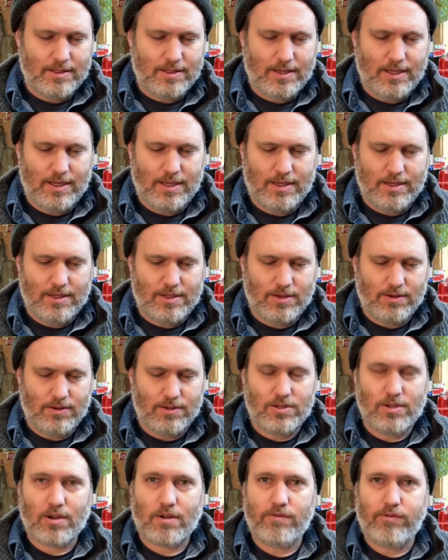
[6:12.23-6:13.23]
And so
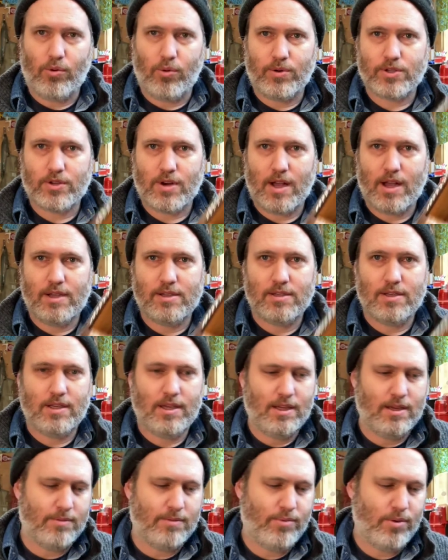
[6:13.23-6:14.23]
it took four tries to
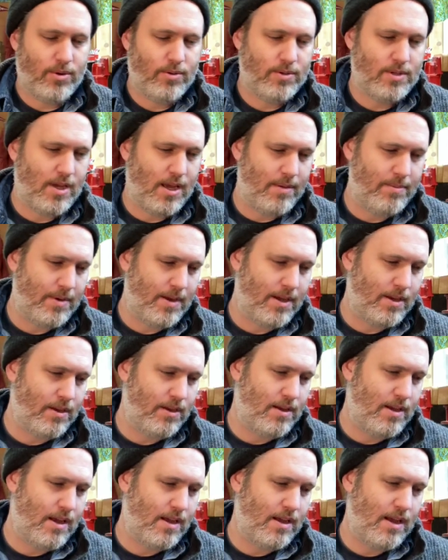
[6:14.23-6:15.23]
get a prototype
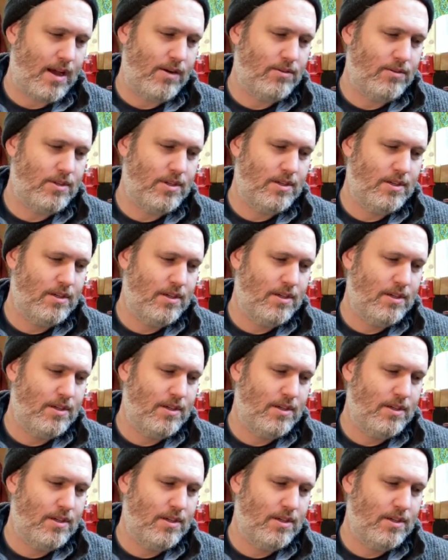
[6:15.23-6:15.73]
out,